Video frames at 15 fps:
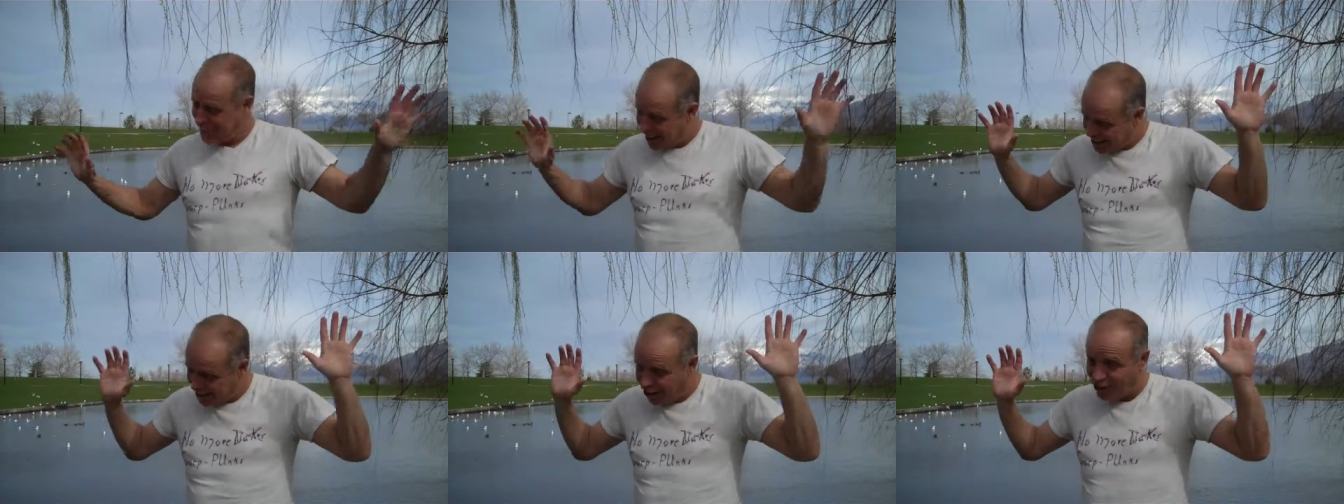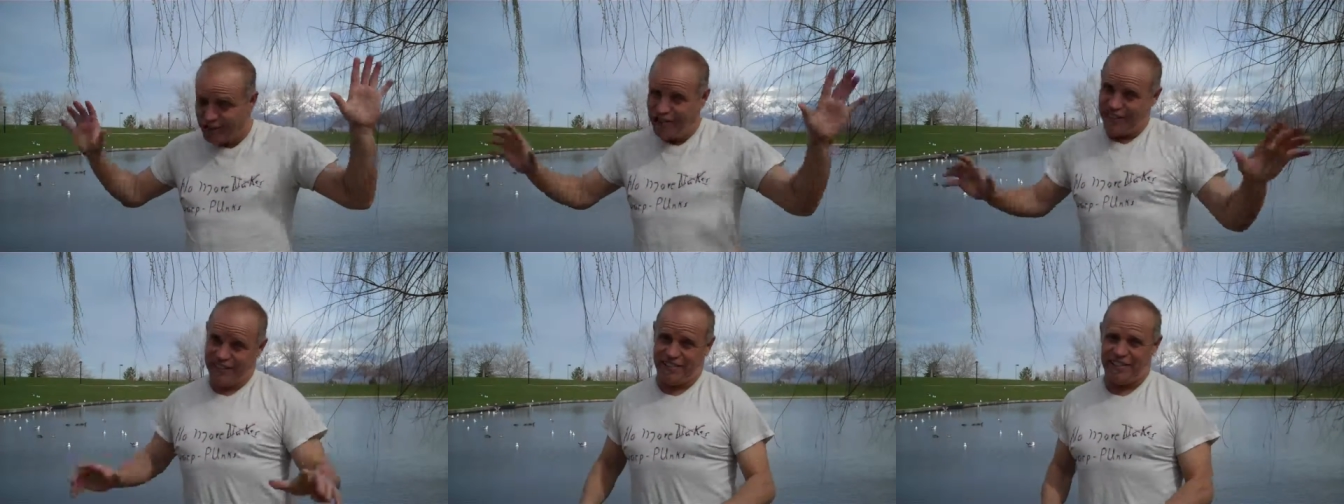I know
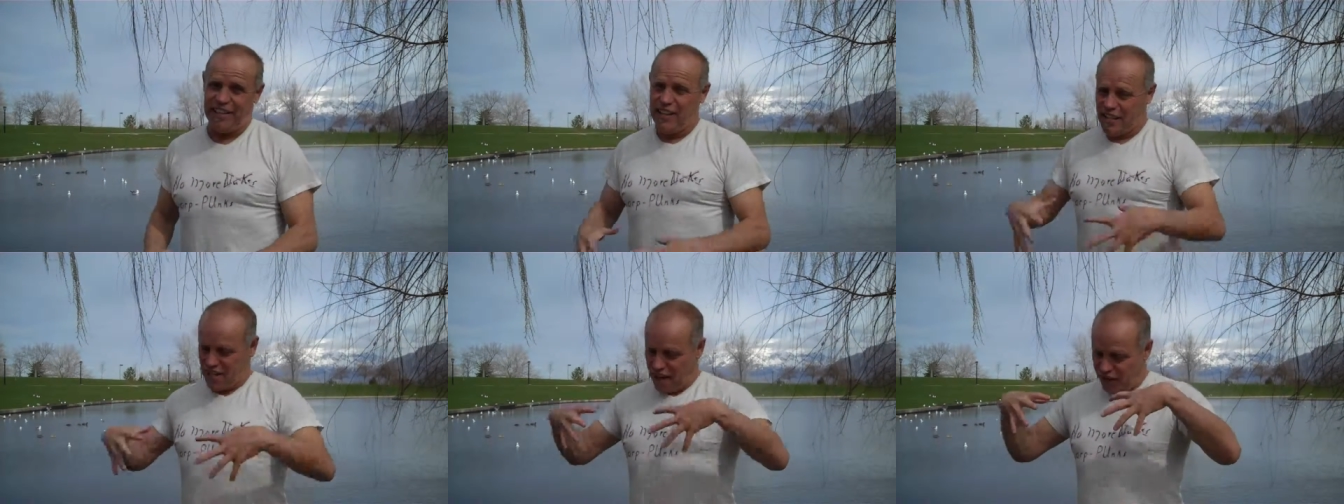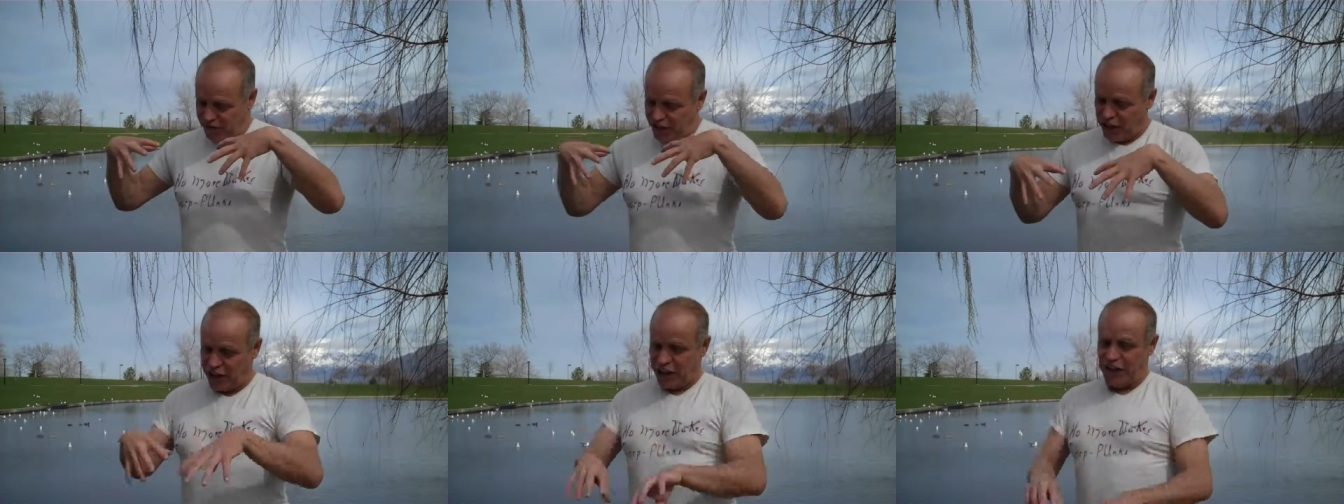this.
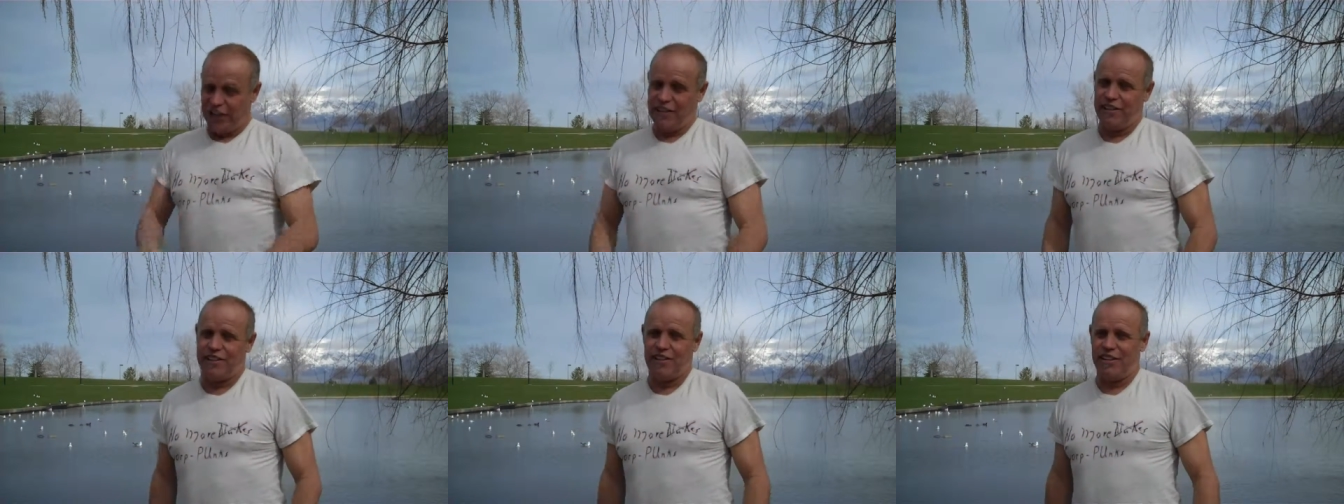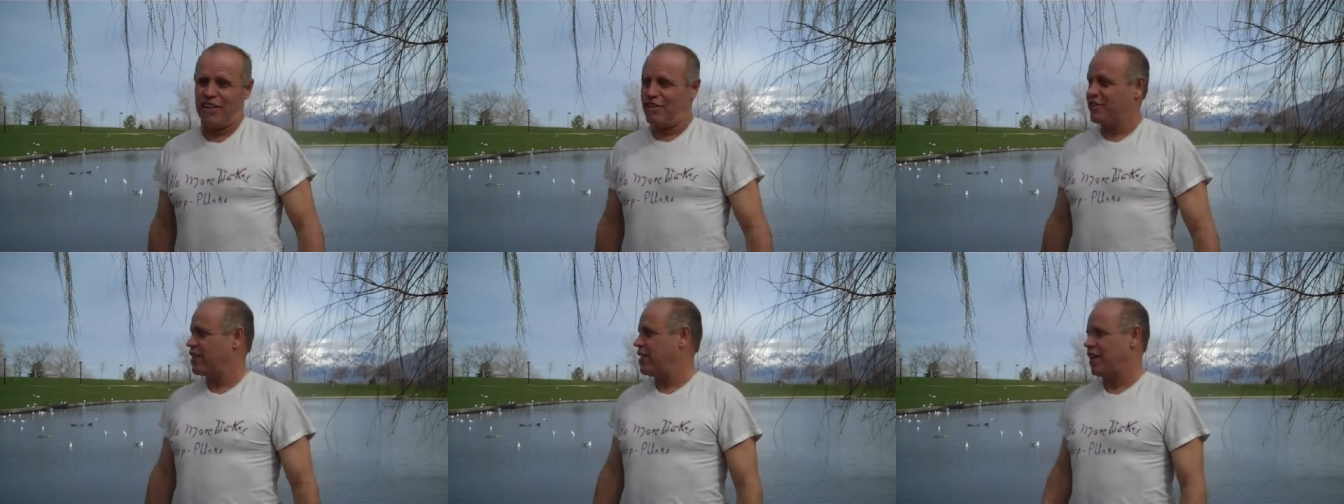I've dug into this and
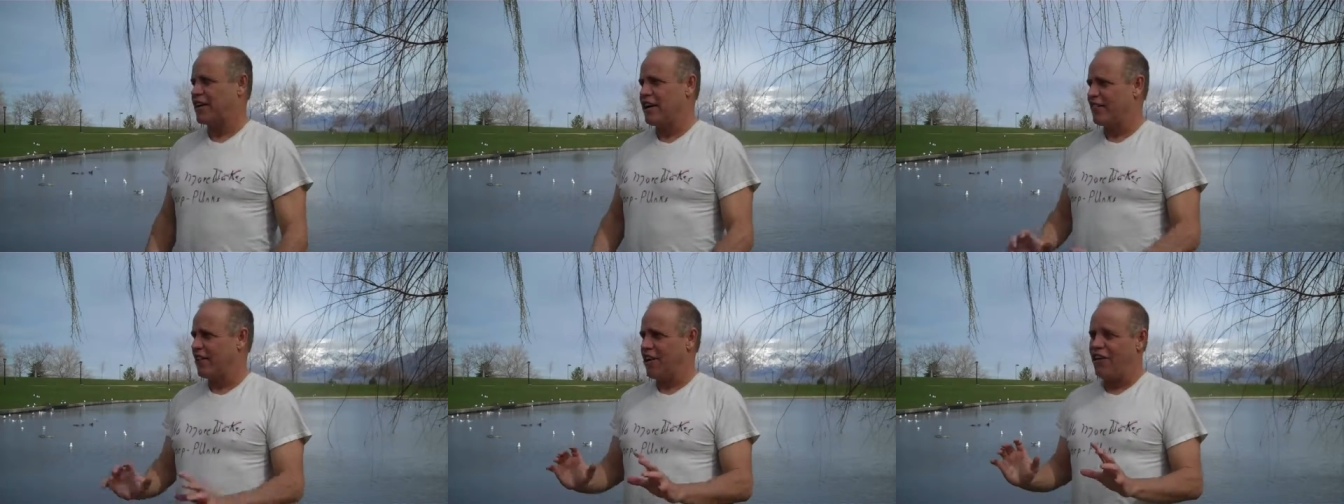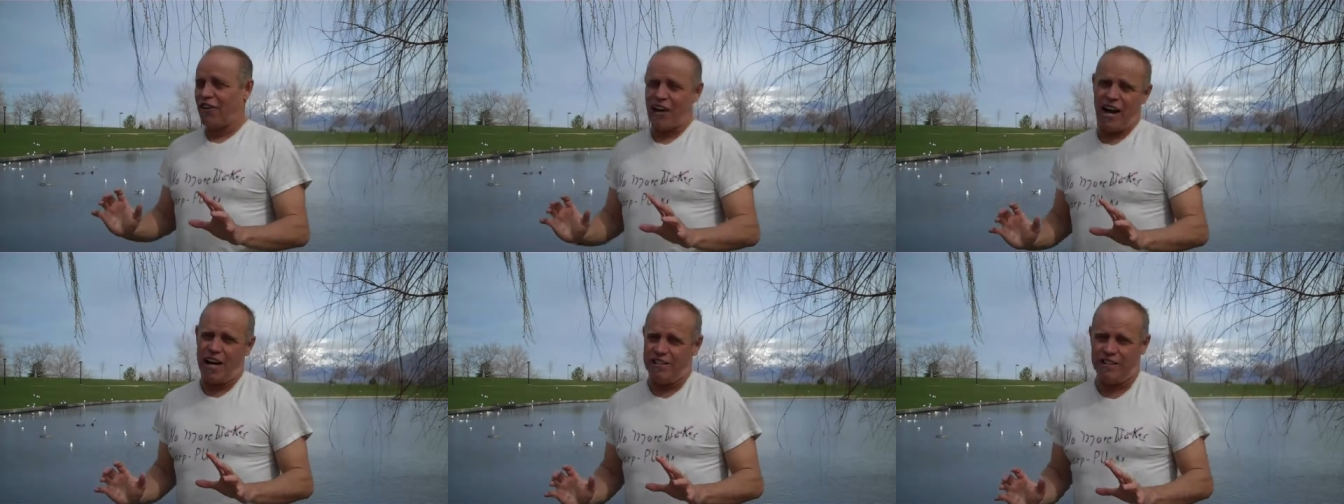uncovered all
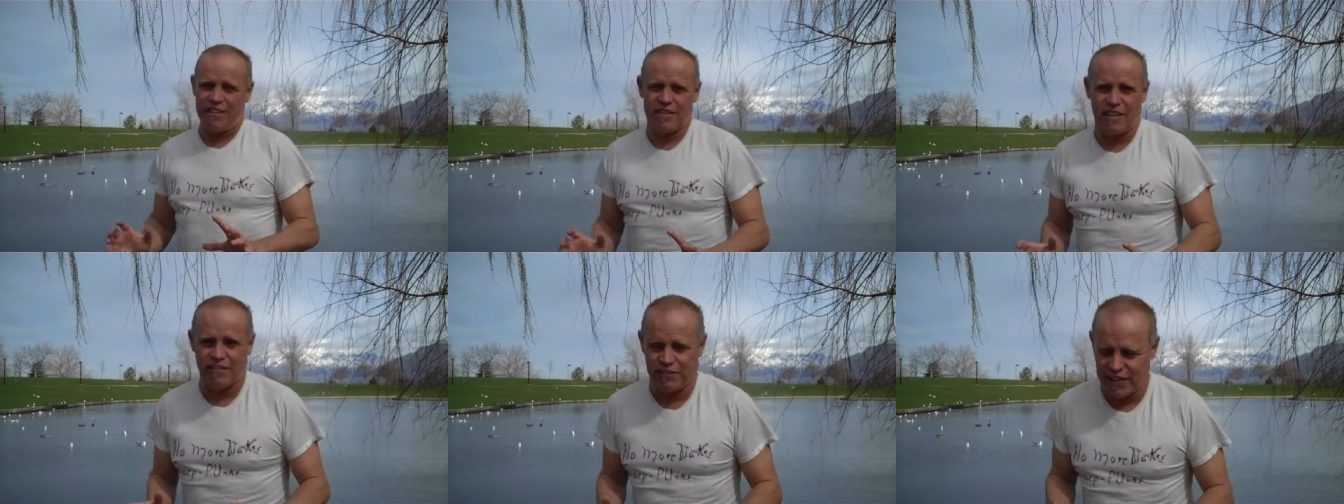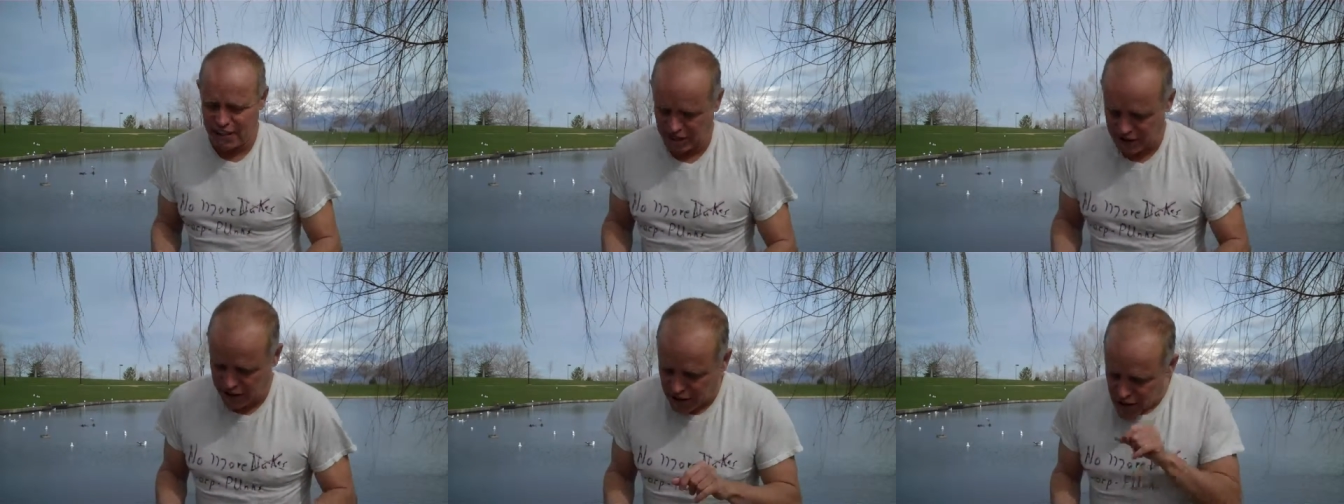kinds of stuff
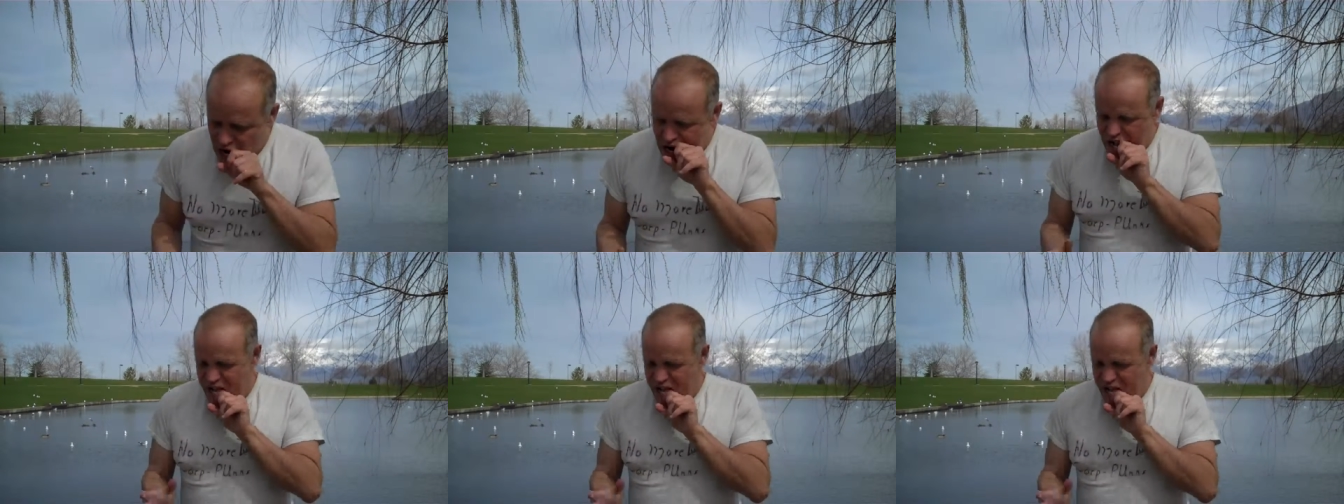like this.